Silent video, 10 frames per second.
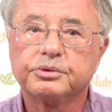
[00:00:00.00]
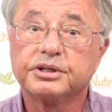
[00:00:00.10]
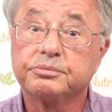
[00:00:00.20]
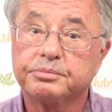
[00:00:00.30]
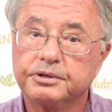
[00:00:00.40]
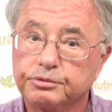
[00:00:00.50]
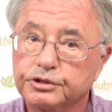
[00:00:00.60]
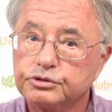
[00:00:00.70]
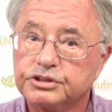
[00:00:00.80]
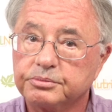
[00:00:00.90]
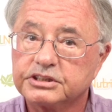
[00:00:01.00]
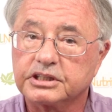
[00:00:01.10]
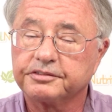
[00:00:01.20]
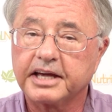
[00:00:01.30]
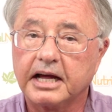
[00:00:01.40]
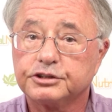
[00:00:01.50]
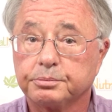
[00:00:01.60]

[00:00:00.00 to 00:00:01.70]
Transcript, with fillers: We reduce the risk of cancer,